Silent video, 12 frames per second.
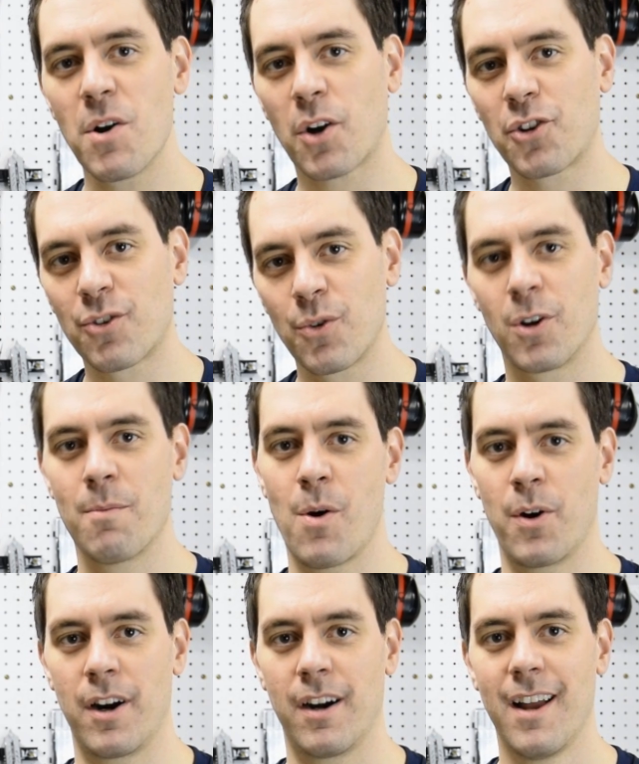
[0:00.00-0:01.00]
your extruder
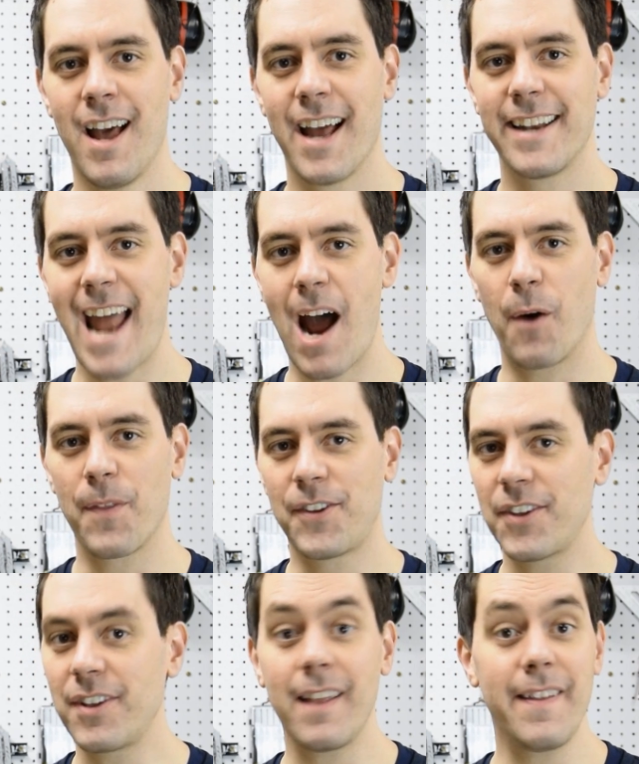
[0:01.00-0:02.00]
motor. Now, this isn't in